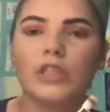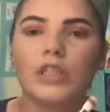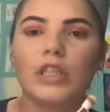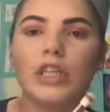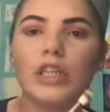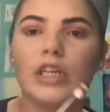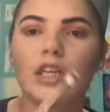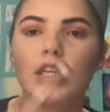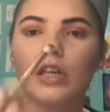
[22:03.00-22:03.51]

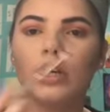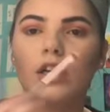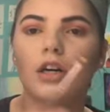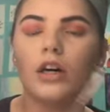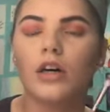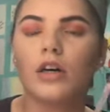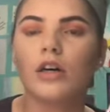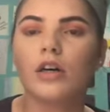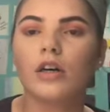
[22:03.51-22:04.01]
the
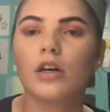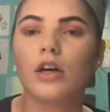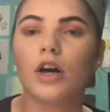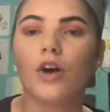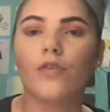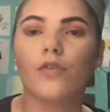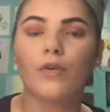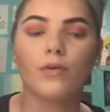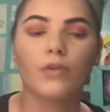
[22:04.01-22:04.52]
uh,
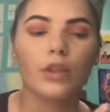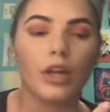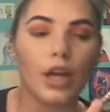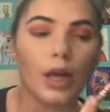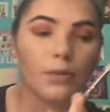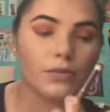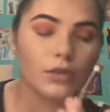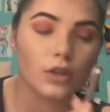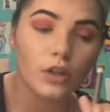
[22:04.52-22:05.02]
cover with the
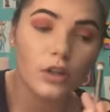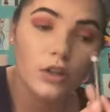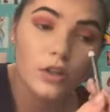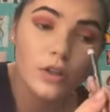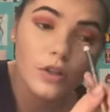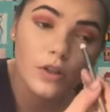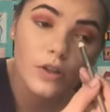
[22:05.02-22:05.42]
names on it.